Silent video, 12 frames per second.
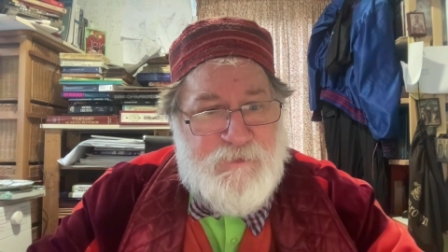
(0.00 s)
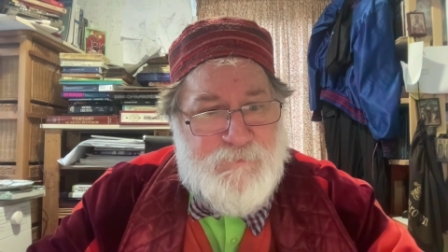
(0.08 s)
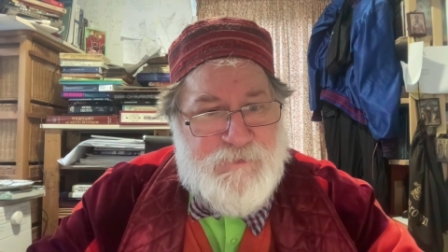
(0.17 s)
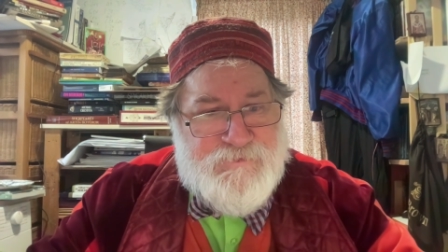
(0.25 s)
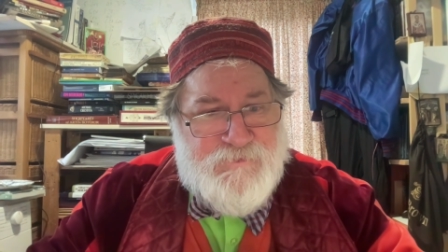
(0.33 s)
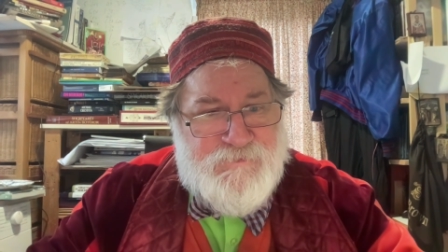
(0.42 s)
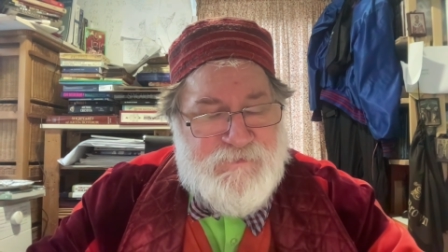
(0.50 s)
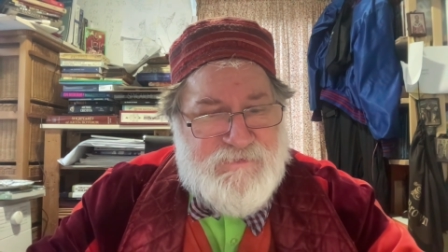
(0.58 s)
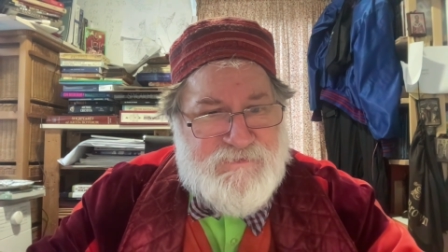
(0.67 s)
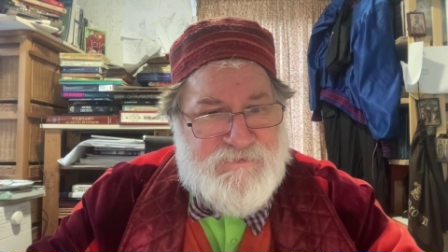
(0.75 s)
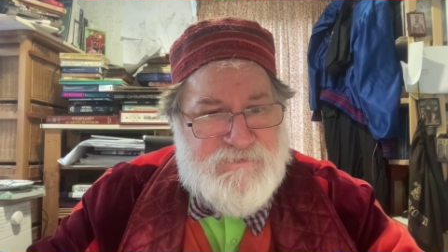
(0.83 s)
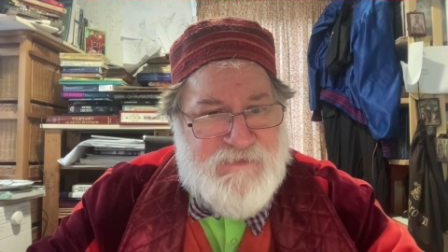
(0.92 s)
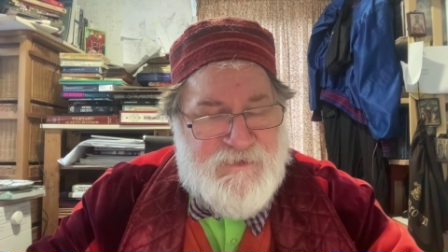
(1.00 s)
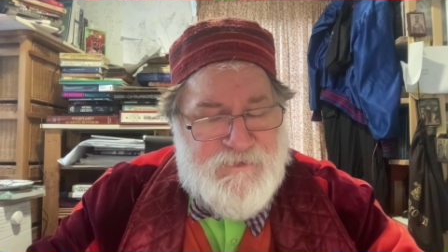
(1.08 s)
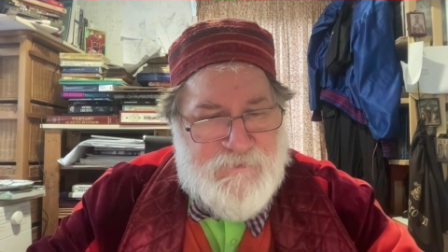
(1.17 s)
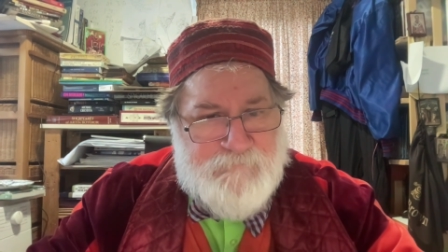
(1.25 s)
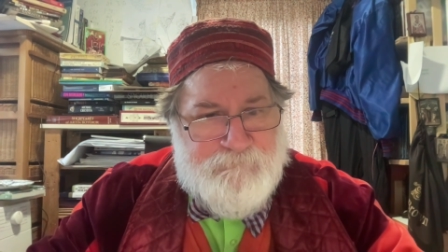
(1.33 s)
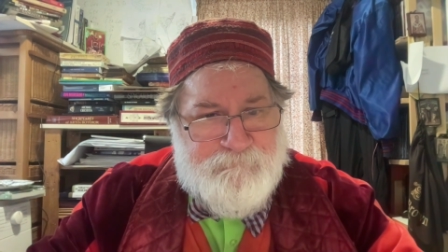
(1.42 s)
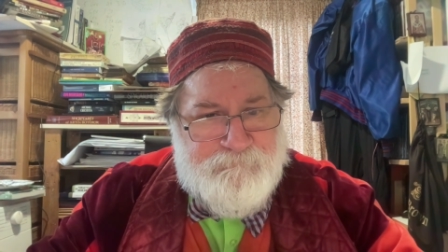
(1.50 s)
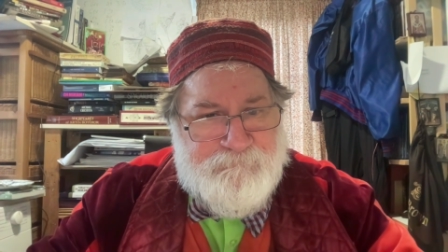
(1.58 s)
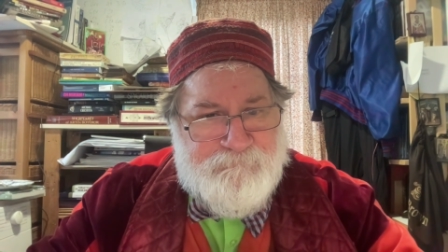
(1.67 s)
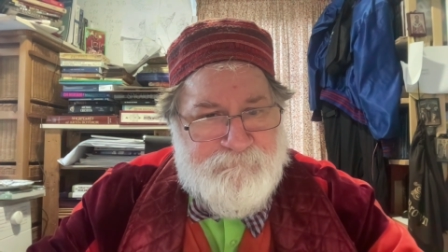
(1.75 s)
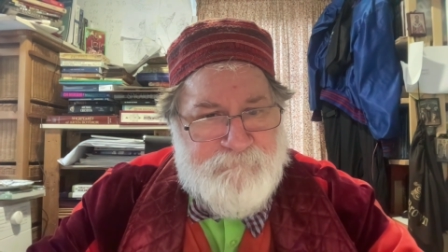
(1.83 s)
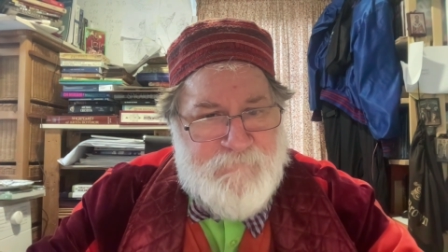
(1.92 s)
limit on their tenure.
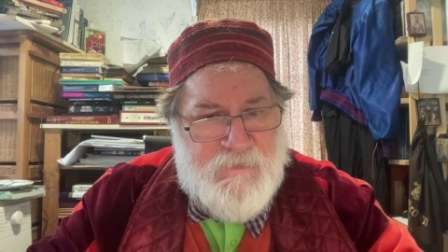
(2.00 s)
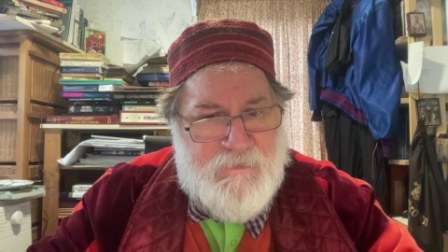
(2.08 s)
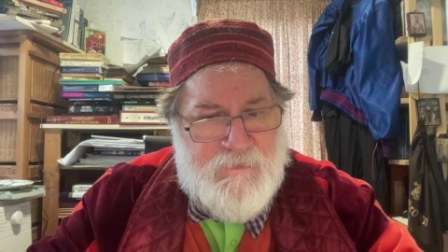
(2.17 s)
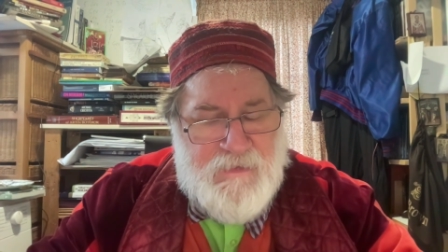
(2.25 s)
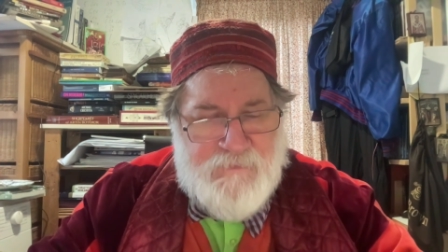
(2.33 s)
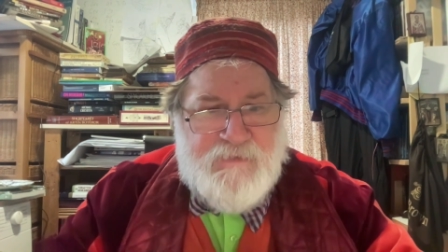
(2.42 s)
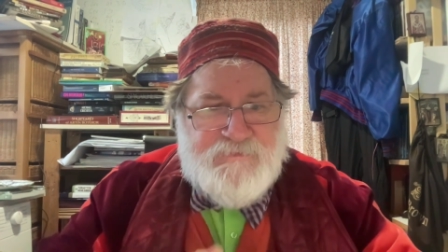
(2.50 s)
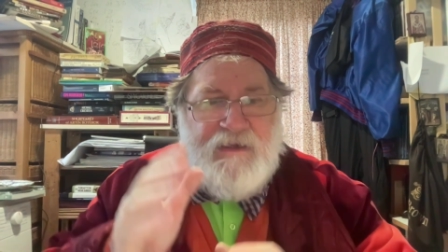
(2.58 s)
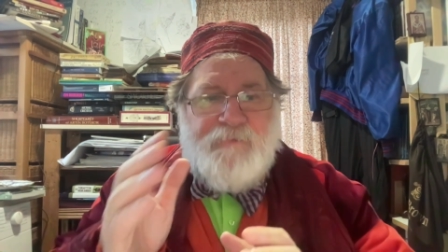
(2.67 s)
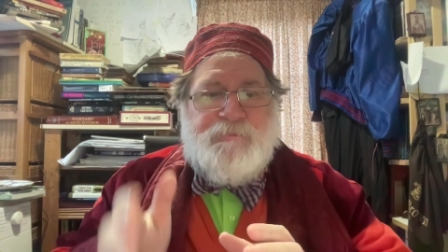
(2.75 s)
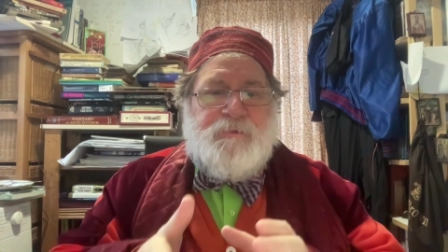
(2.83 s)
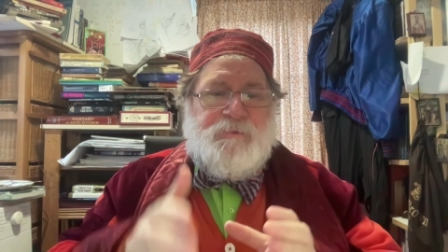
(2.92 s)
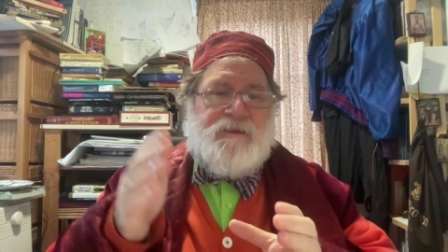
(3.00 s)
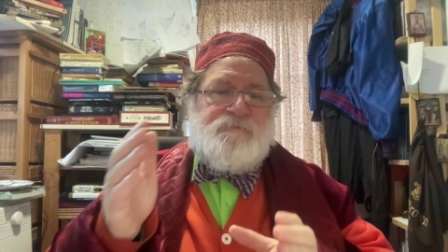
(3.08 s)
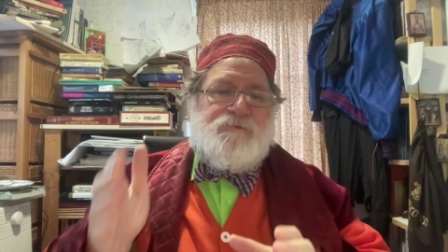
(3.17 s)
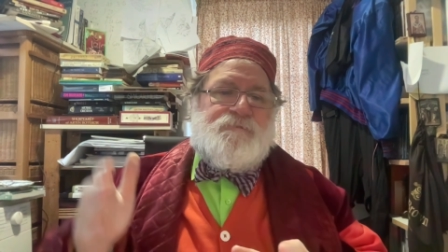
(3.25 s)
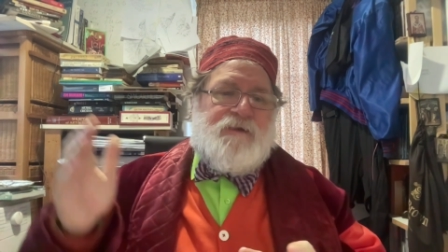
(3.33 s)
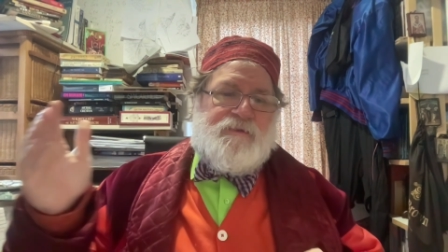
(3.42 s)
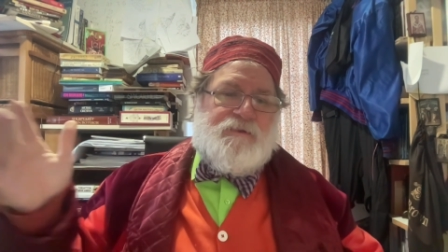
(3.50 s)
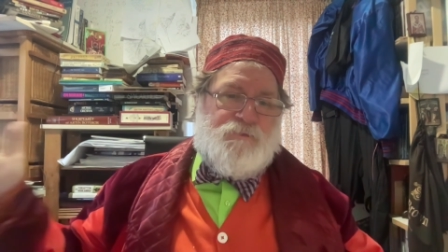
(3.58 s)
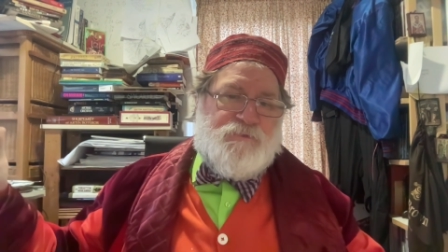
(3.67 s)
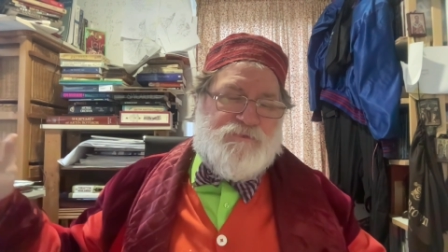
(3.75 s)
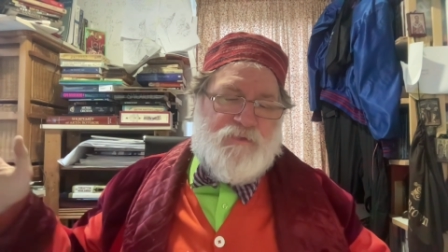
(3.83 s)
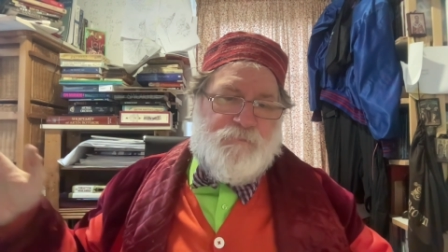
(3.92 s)
And that time limit, given the fact that
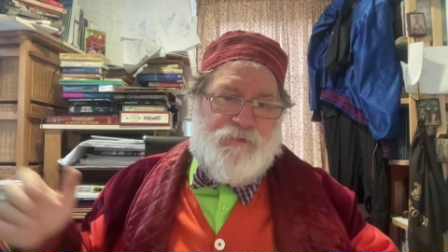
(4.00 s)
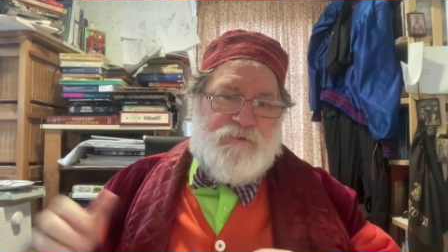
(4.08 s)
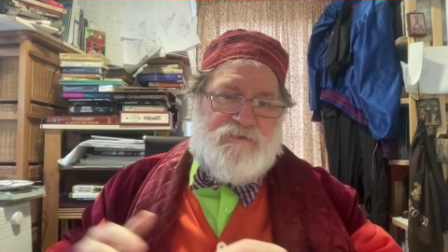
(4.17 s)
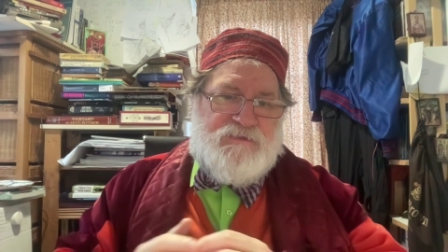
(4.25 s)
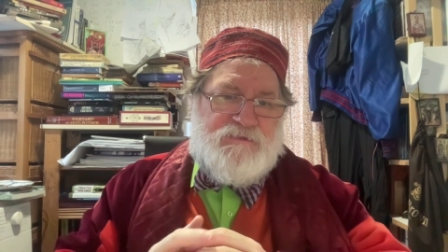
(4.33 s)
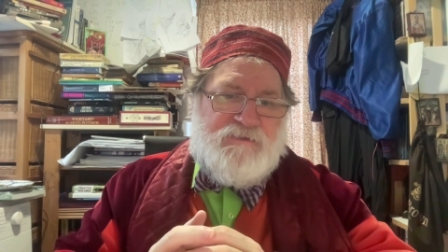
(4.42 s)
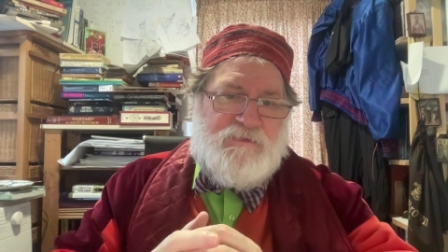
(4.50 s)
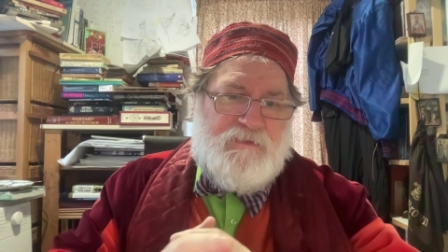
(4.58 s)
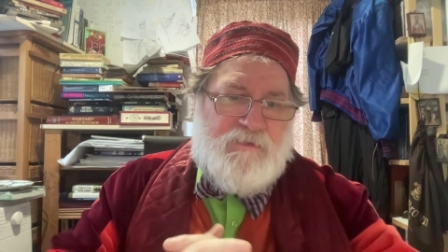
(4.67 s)
lords are appointed